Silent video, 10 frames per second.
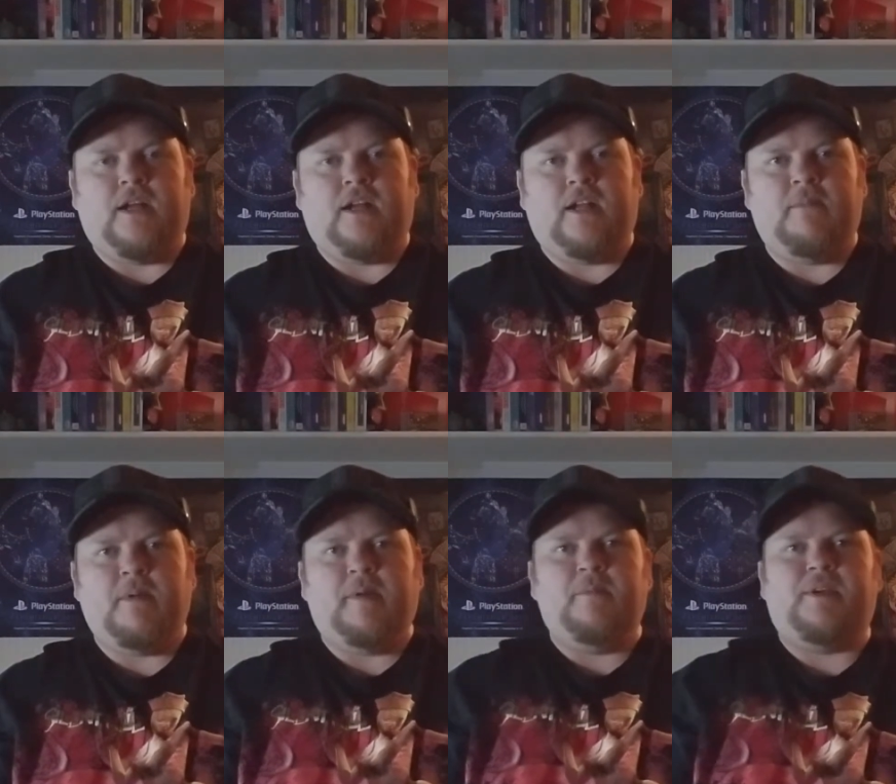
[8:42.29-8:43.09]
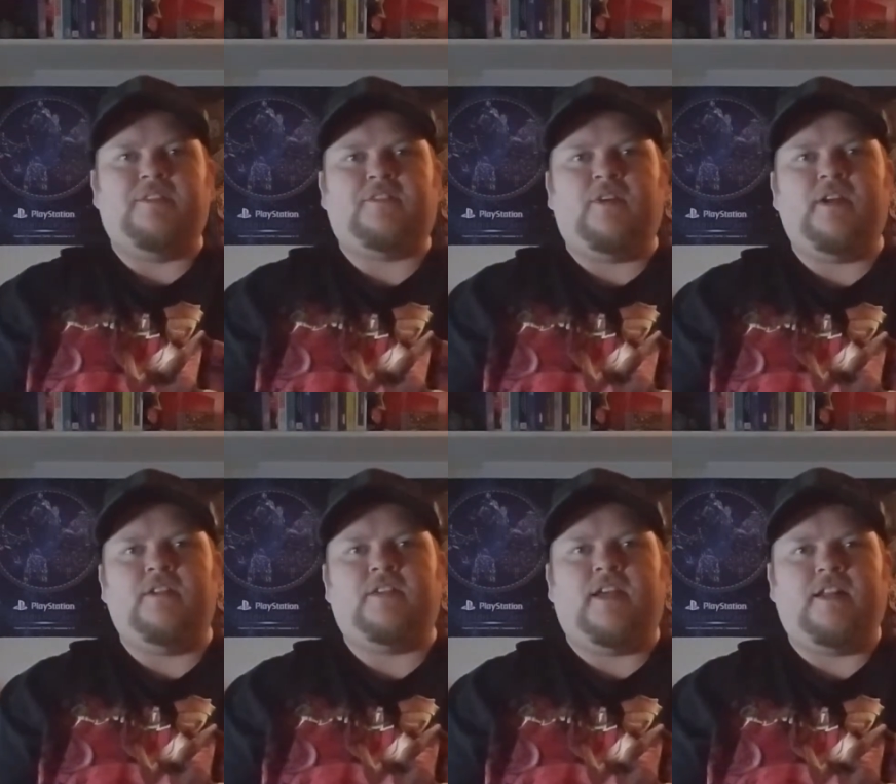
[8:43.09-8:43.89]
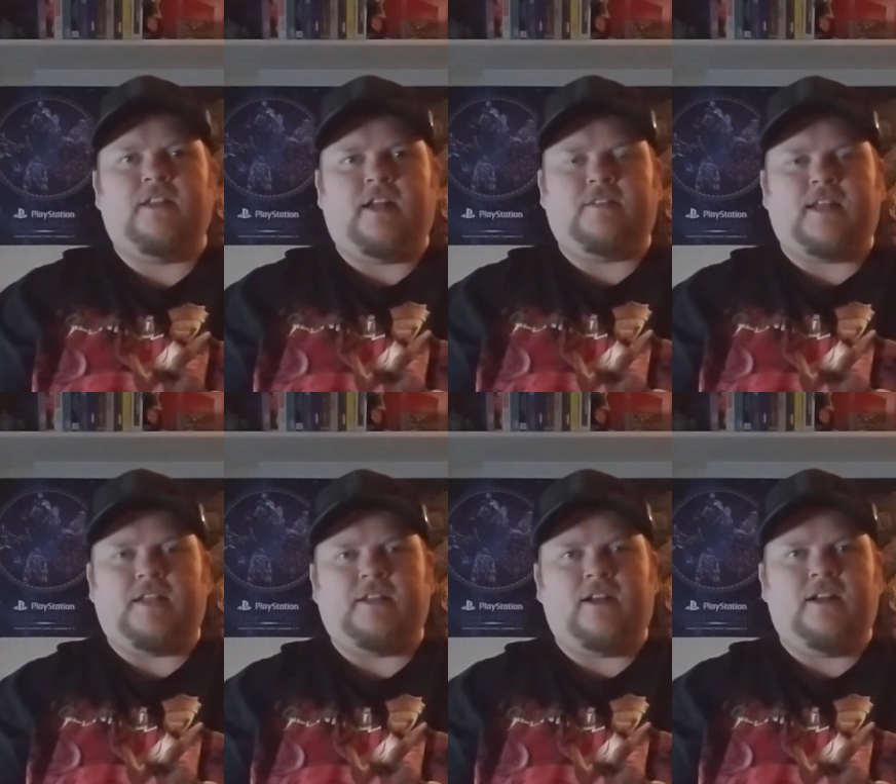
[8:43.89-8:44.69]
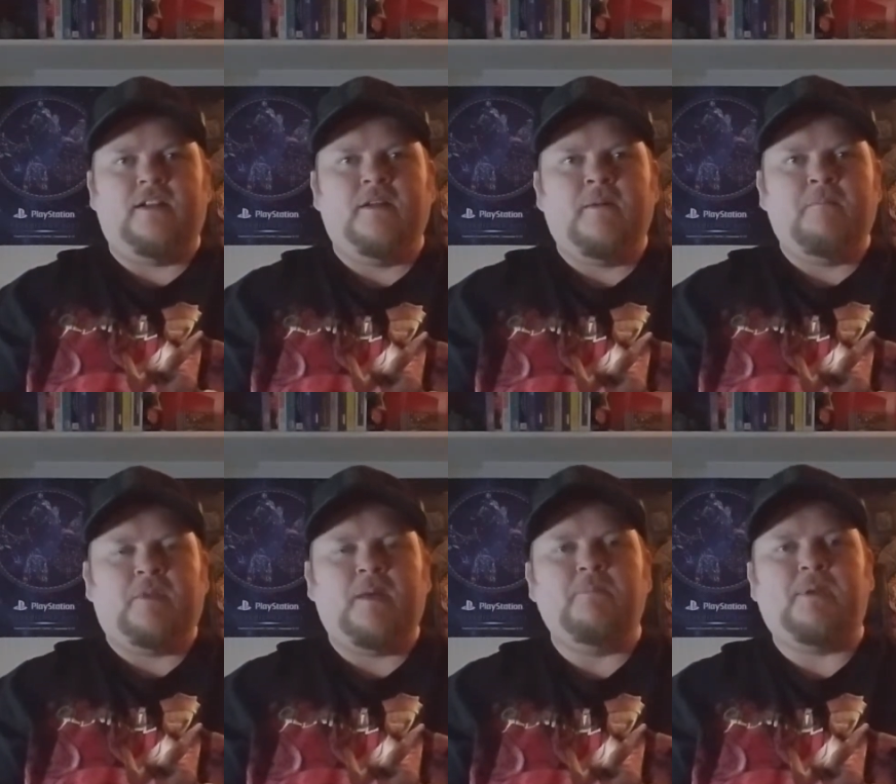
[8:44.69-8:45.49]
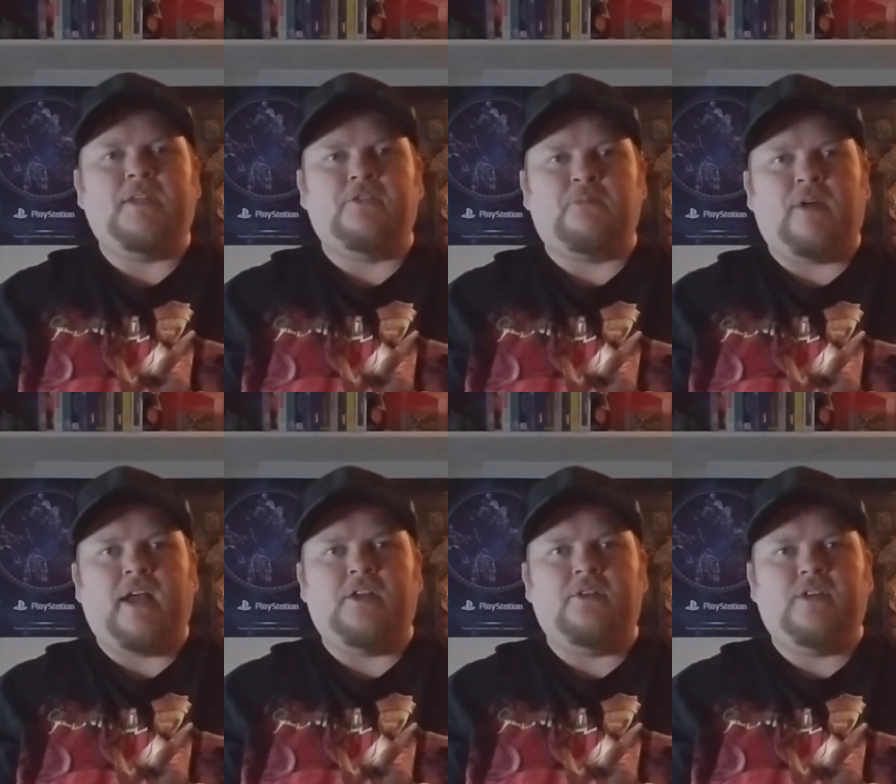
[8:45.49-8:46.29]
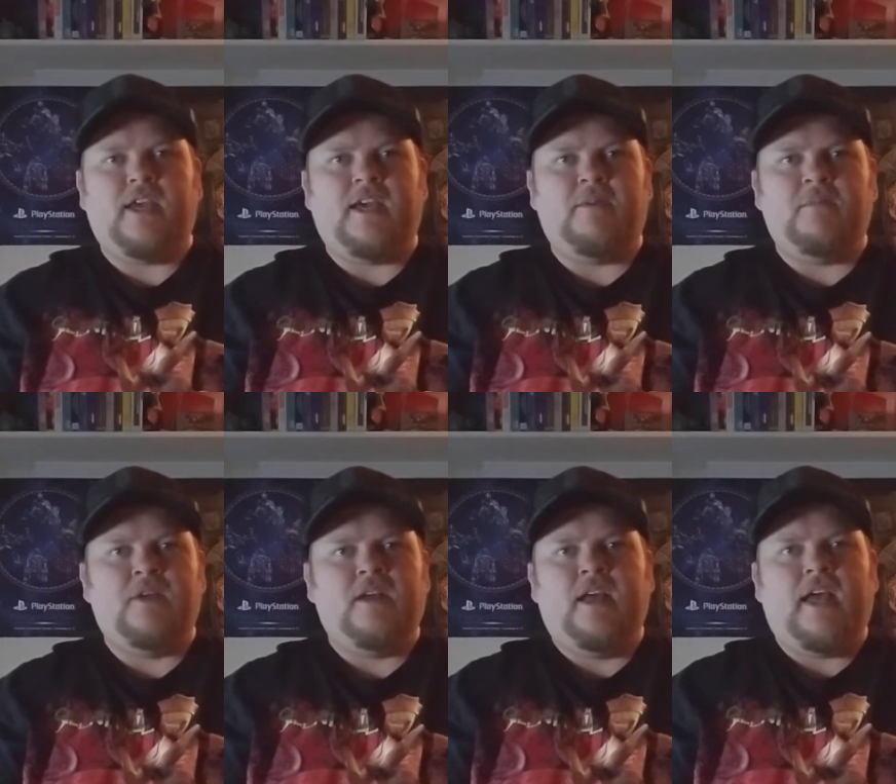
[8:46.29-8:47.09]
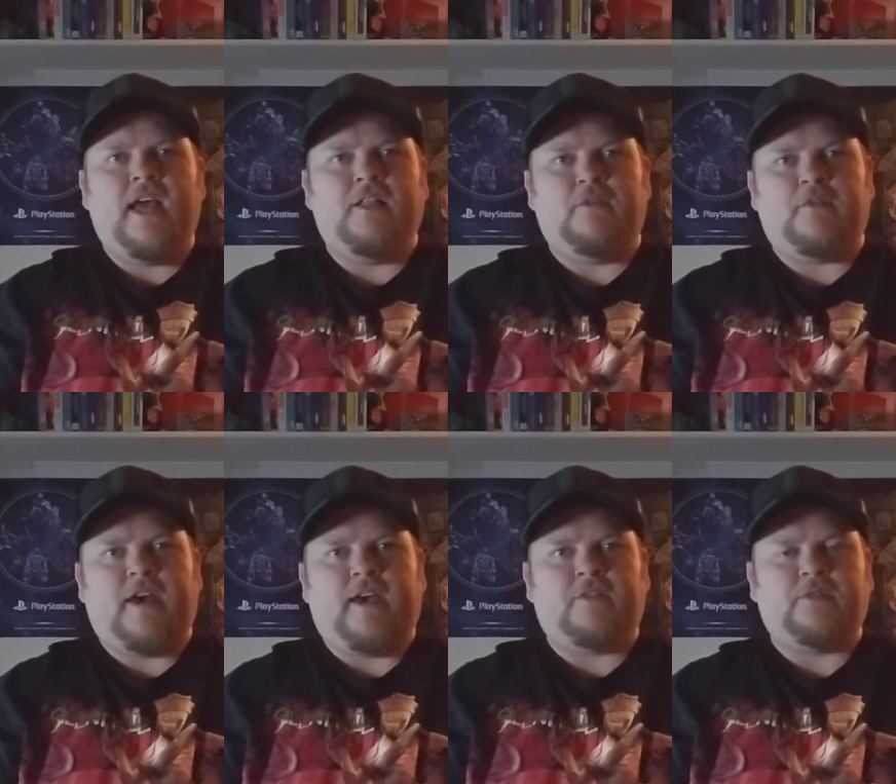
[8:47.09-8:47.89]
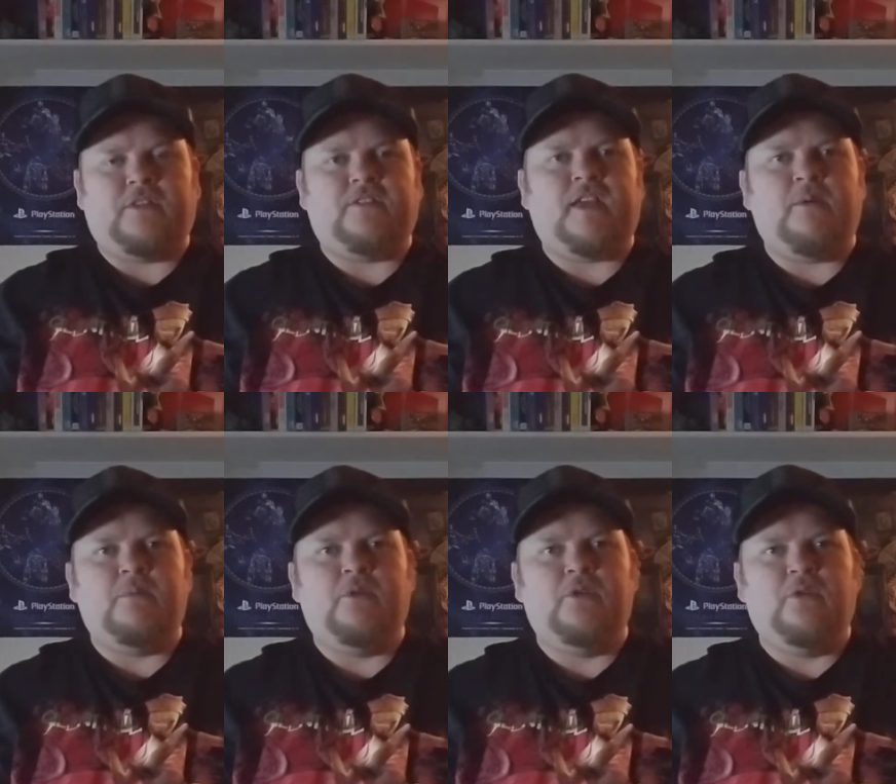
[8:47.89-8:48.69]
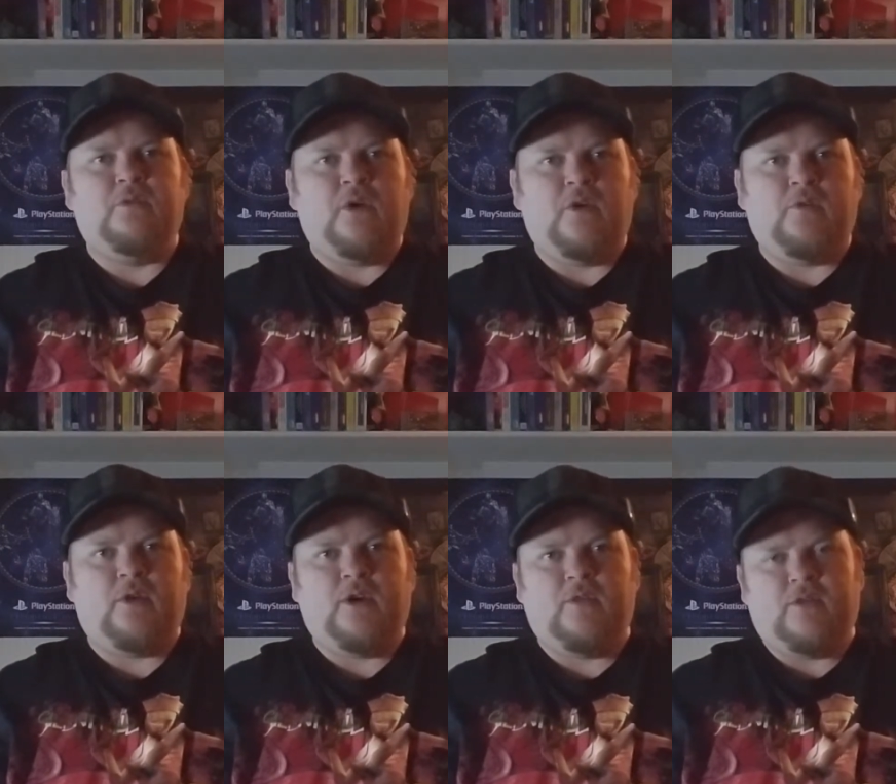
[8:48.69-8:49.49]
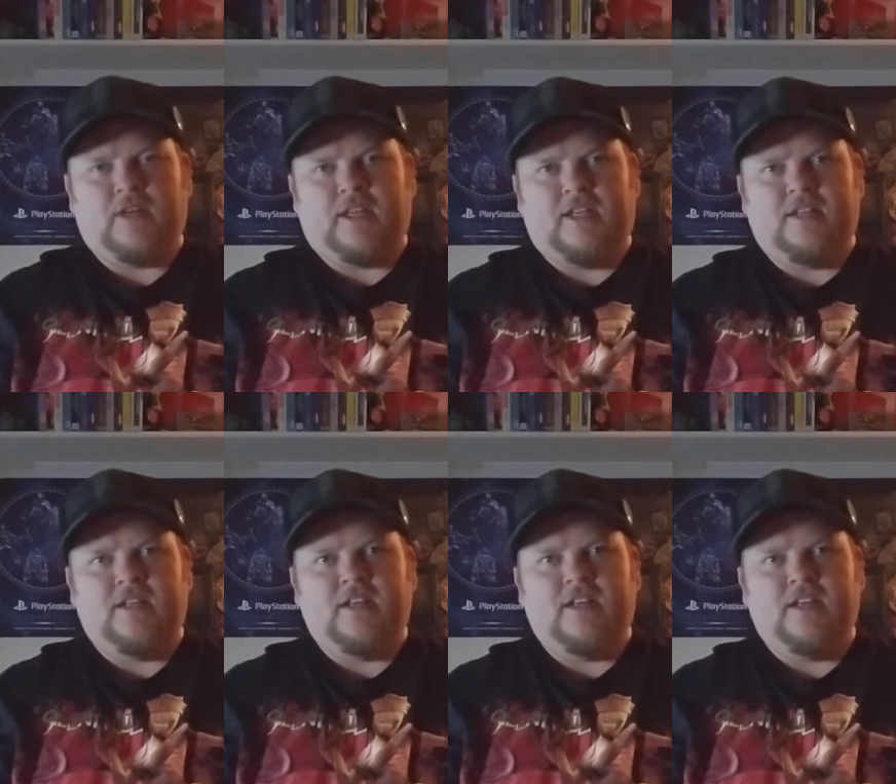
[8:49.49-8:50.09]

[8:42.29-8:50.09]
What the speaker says: And I remember him being so irritated that I sat there and beat this brand new game hella fast with the same move over and over again.